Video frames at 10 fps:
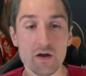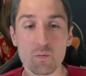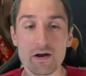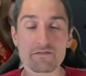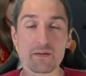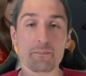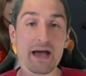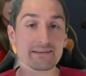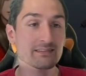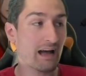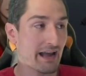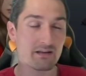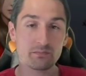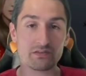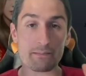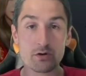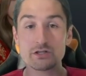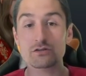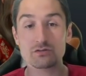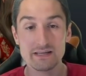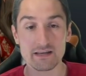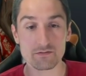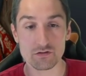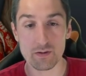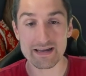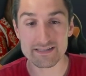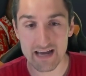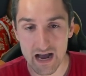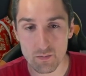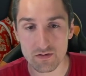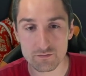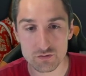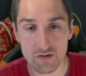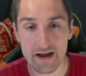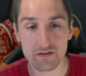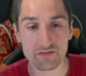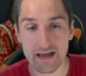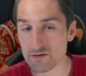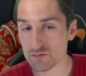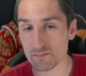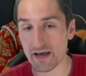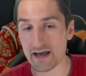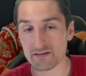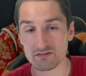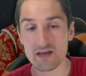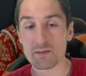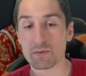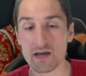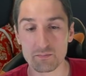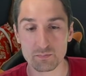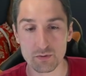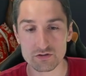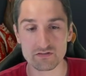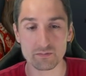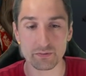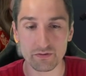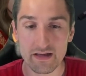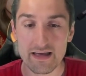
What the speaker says: one of the best items that merchantry gives you, a Tower of Trials entry pass, becomes purchasable.